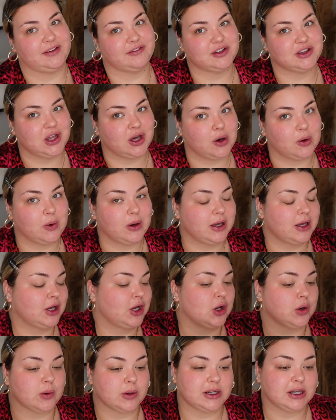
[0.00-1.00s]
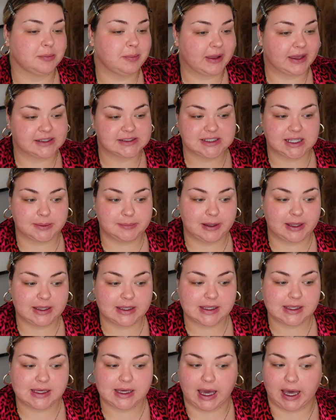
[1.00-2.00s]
even though we're in a pandemic.